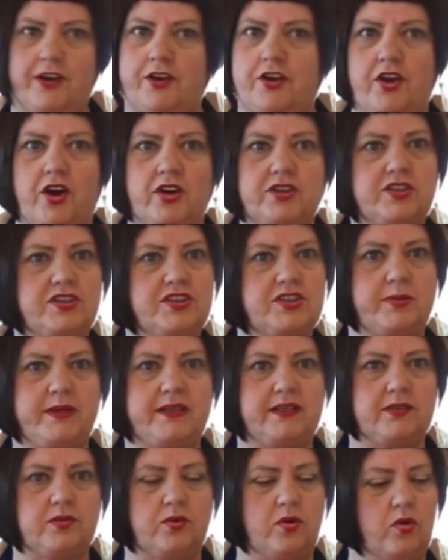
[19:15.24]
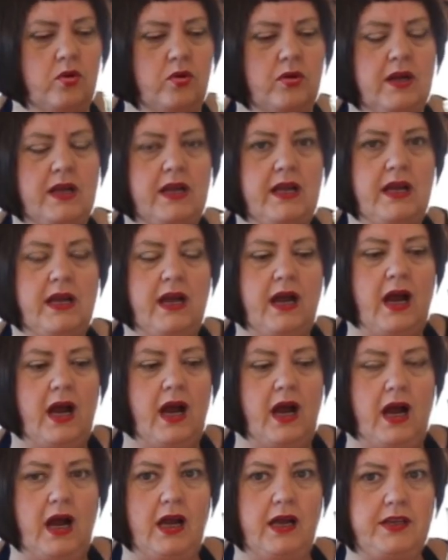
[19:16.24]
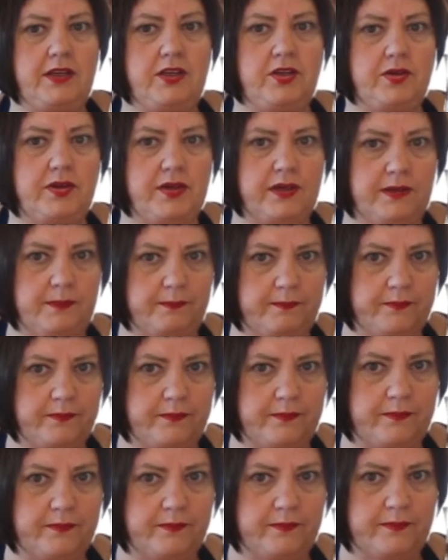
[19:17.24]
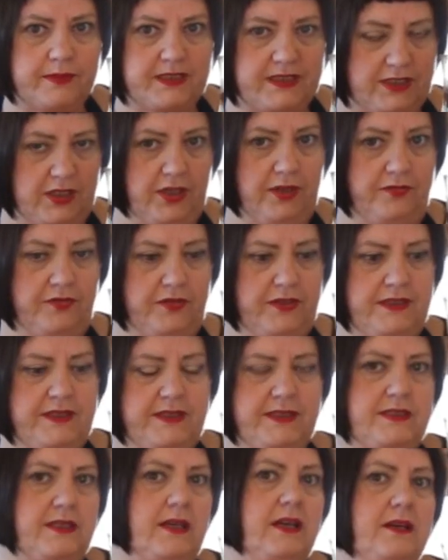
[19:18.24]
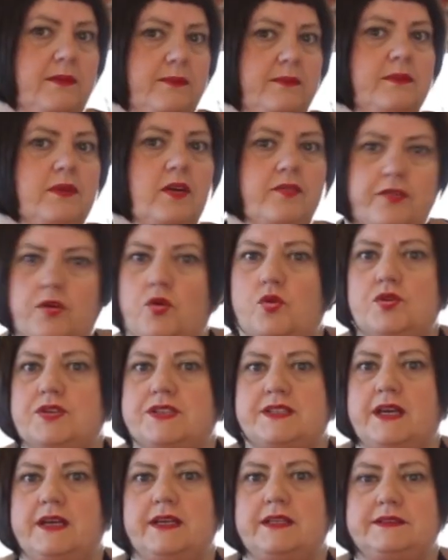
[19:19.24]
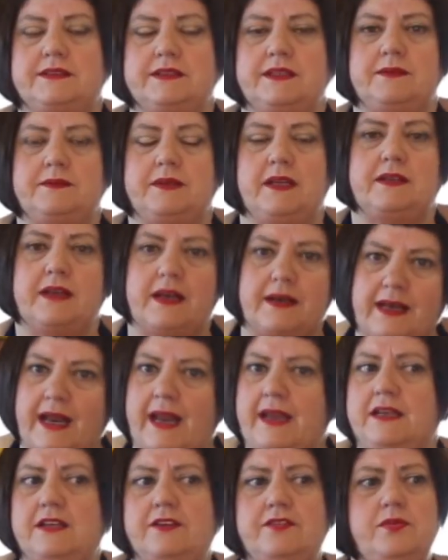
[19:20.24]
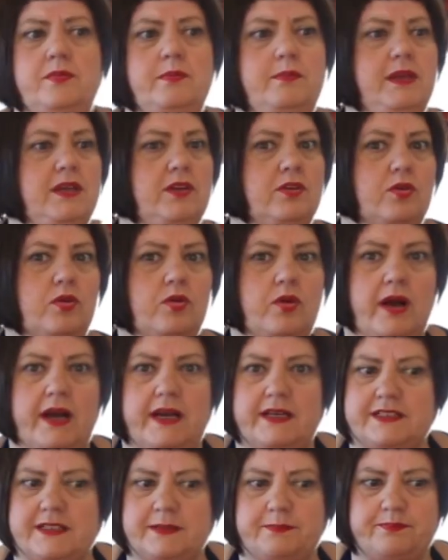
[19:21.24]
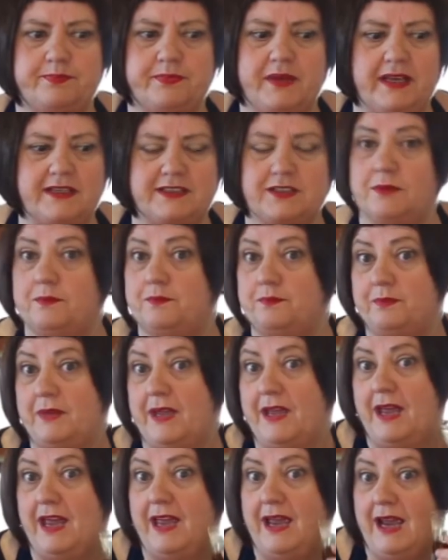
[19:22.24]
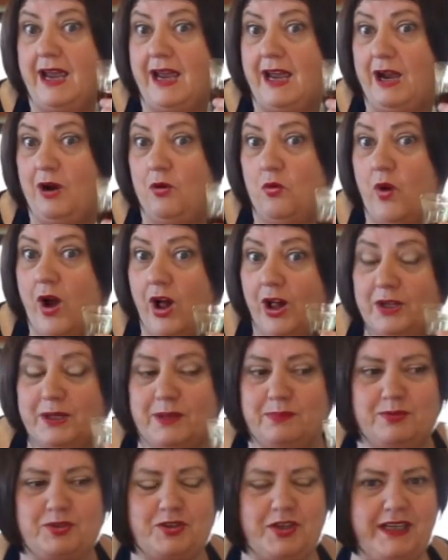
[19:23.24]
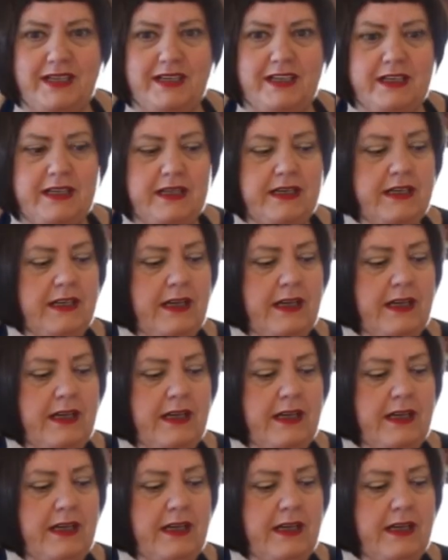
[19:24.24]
Not too sweet at all. You can serve this, of course, as at the end of a meal or as a welcome drink,